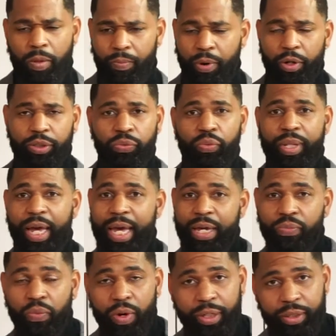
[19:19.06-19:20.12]
Person with
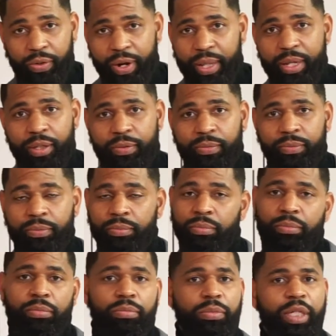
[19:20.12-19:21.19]
A1 credit,
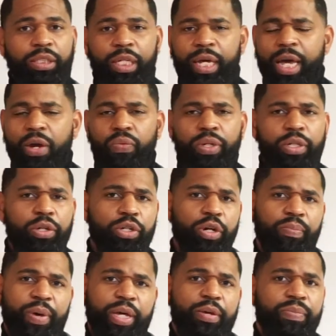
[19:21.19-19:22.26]
they say, hey, we know you're going
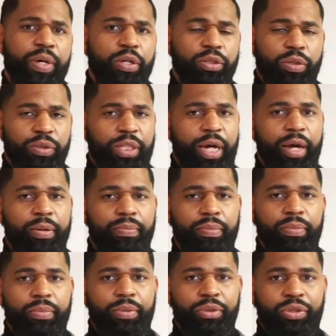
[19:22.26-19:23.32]
to pay your bills on time.
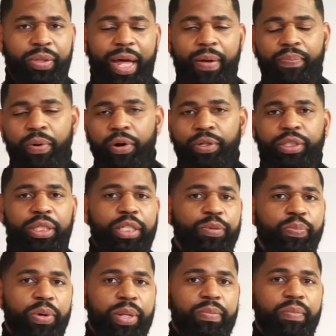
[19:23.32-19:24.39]
So that person is
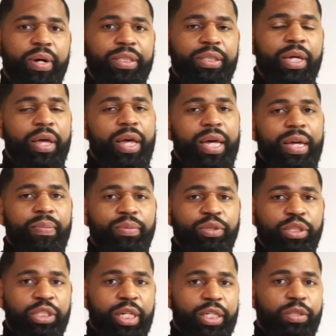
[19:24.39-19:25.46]
pretty much
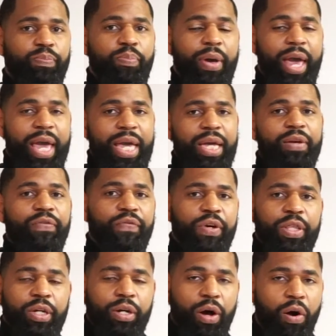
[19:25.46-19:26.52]
just paying for
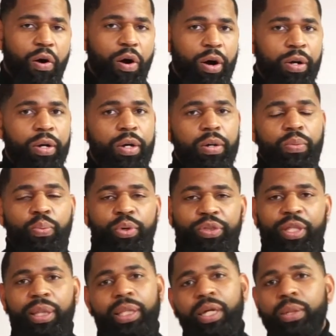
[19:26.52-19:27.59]
the car with
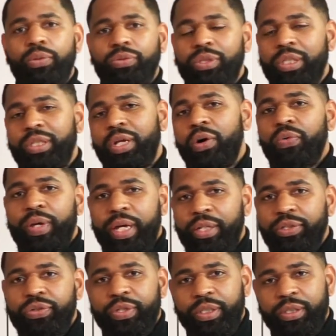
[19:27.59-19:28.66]
little to no
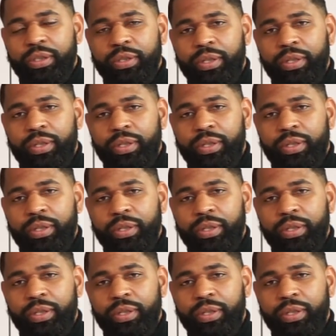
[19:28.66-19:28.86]
interest.